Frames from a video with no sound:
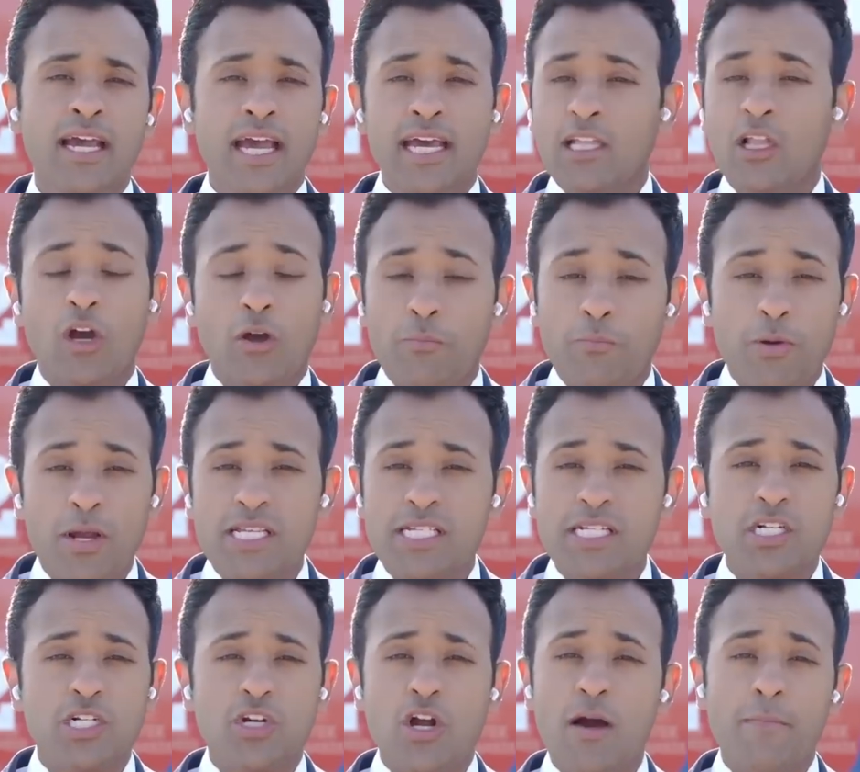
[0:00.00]
And look,
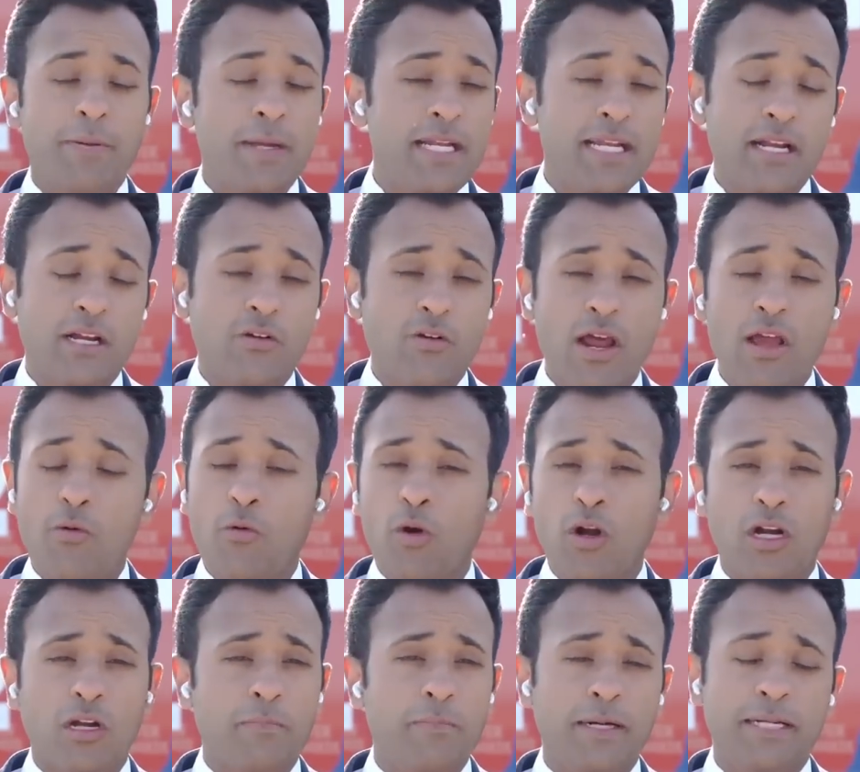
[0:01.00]
President Trump, he did great
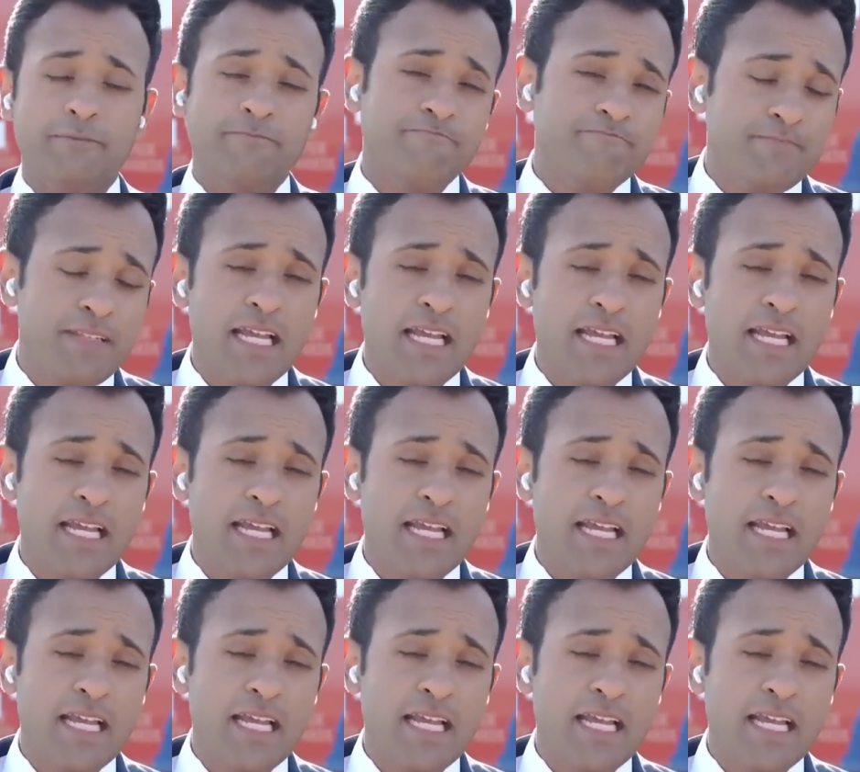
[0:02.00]
work, but